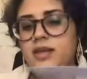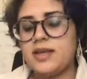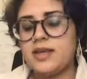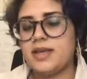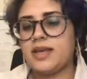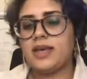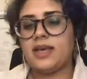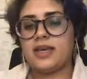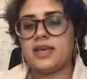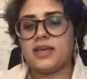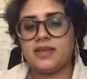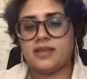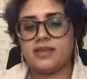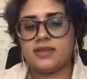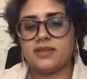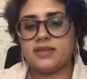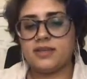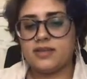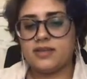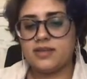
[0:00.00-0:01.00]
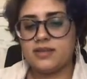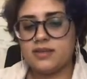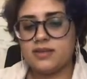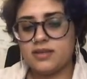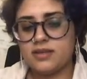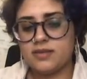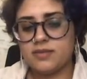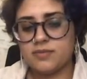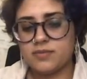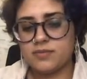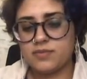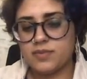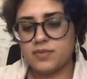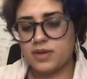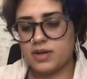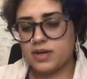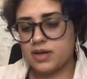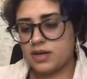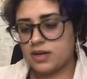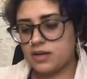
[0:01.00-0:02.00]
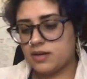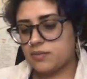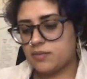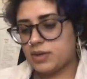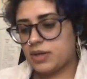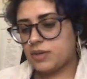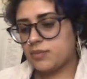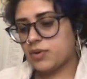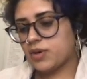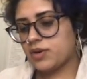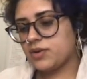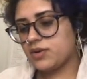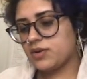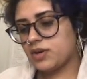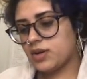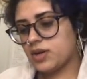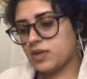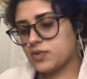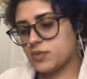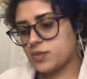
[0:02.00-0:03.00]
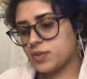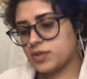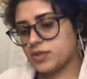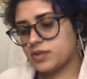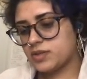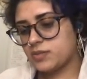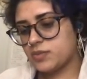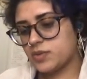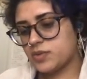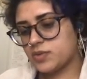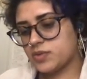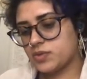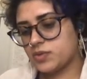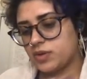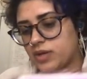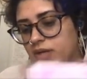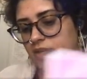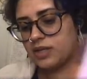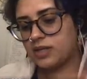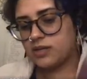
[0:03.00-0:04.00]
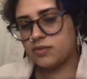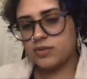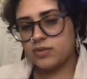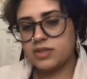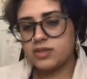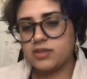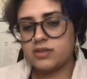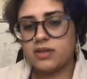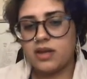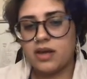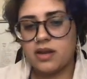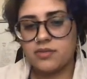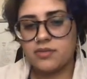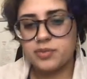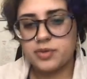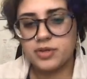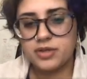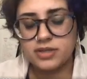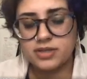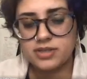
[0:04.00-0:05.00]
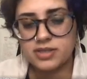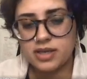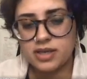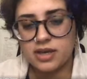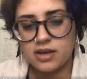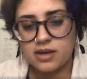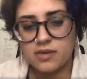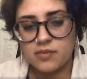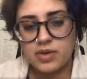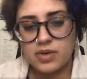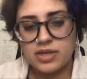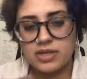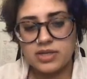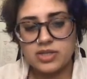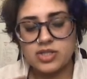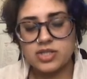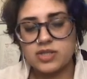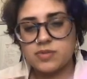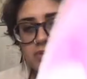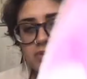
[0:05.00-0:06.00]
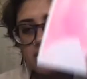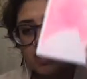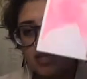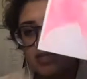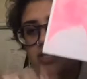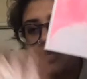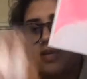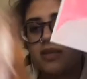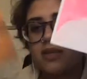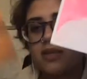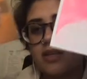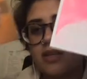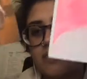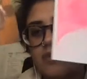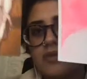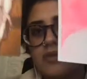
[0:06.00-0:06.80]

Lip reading: and my partner Hans works at a bookstore and he reads a lot of books, and he's just been like taking them as